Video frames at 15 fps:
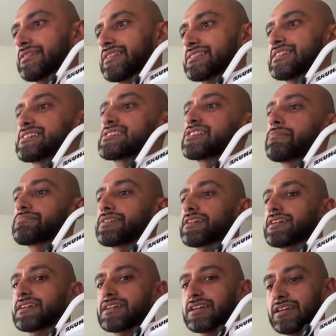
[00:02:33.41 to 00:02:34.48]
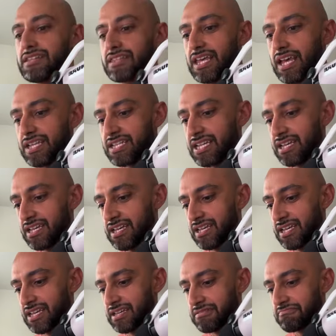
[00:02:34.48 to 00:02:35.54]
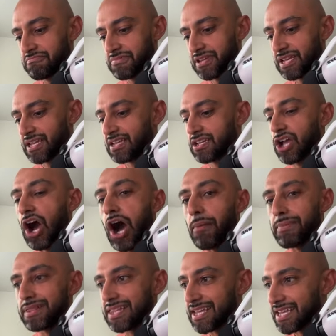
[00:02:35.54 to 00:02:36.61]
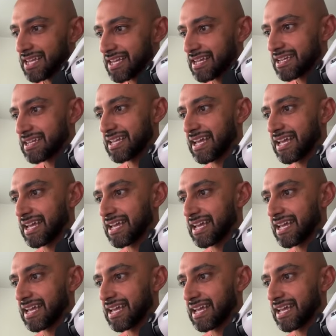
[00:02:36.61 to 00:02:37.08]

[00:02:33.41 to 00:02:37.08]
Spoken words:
This is something that commonly